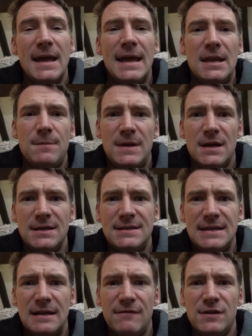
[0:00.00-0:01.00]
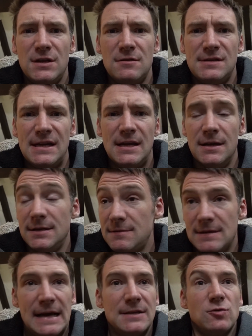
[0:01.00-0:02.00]
It'd be nice to live in New Zealand.
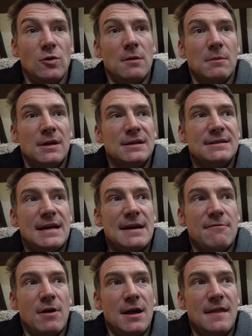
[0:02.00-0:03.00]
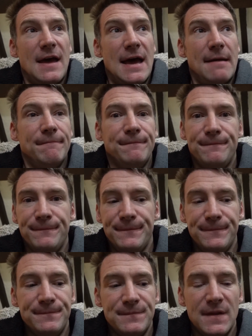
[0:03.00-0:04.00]
That's all I'm going to say right there. Mm
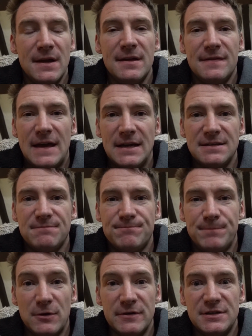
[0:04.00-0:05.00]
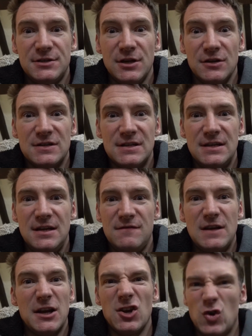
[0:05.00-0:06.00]
-hmm. Thanks, Boris Johnson. You've
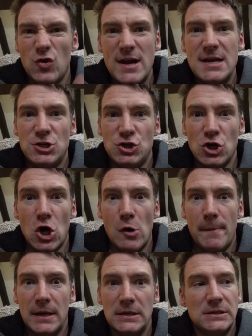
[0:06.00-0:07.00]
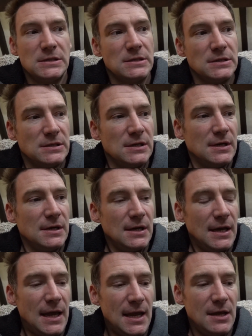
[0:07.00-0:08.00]
done a great job.
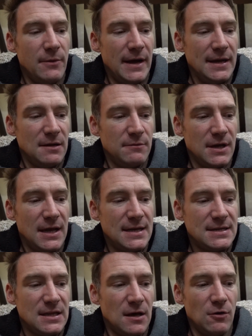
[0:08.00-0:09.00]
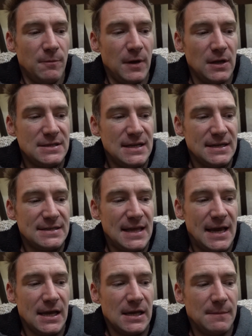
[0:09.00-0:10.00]
Anyway, I am going to get into the whole politics
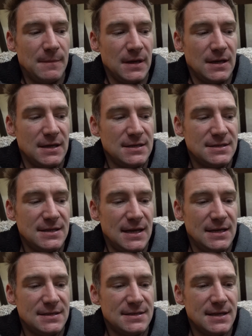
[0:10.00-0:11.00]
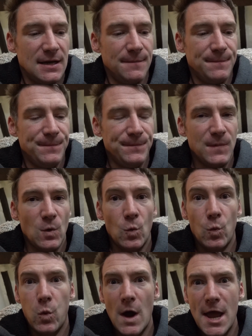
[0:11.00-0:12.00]
thing because it's um,
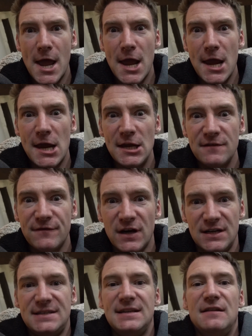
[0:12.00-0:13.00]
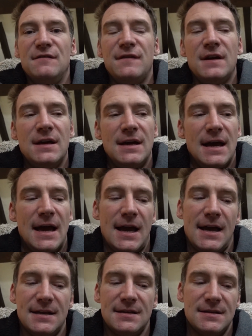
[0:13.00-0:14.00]
way divisive.
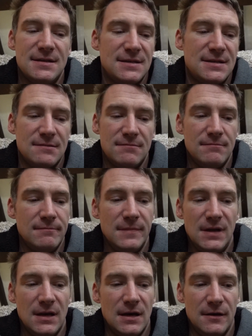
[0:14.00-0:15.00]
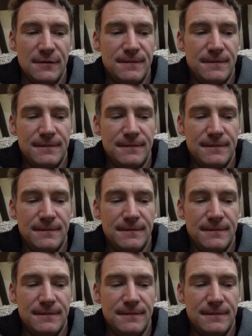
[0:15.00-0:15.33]
And, you know,